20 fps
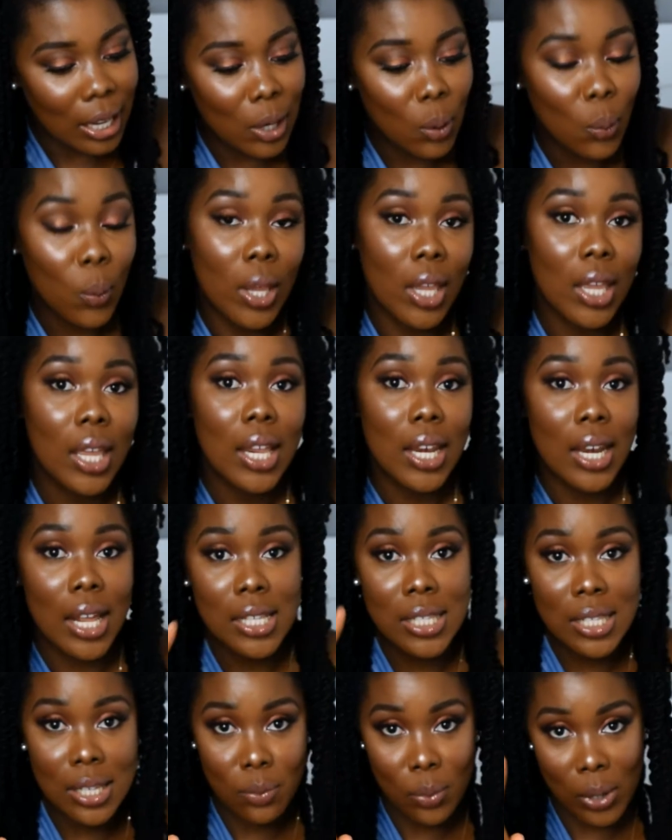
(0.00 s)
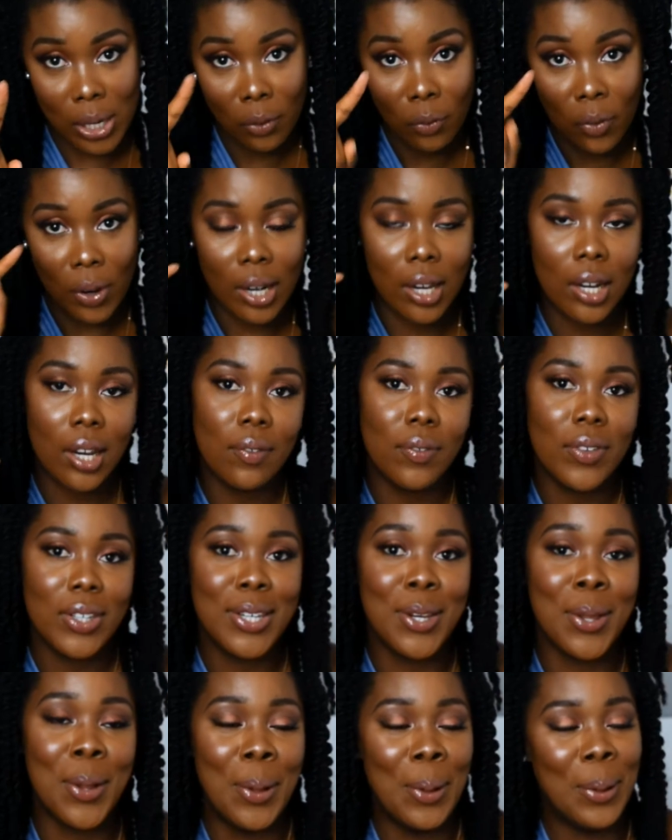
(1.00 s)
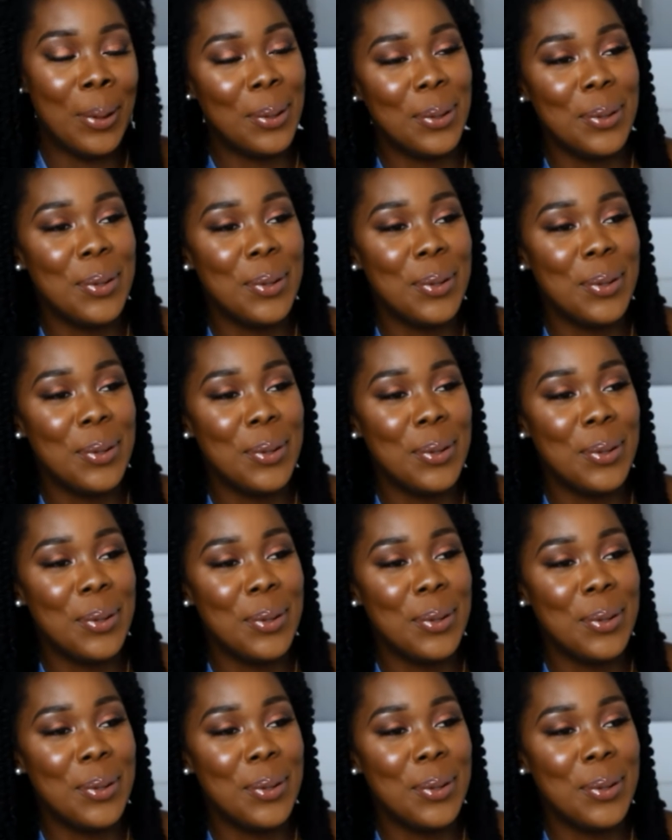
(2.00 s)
Anyway, that's a rant for another video.